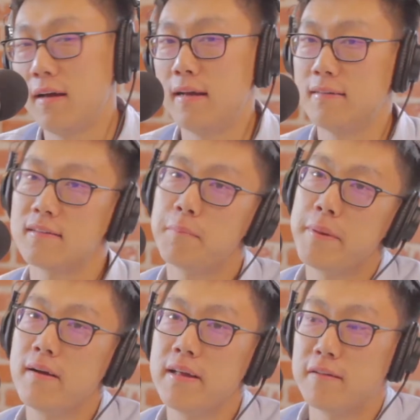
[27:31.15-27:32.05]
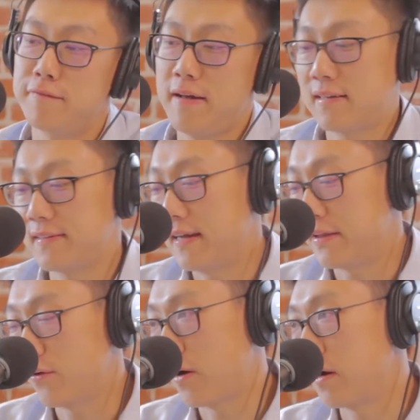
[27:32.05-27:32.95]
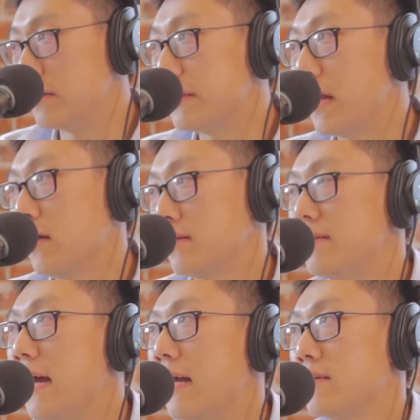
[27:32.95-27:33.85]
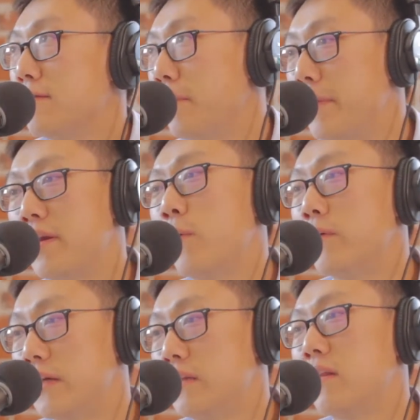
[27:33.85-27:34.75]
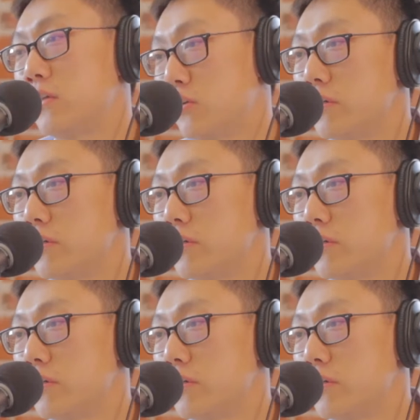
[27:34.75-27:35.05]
It's merely the fact that you're not that familiar with the industry,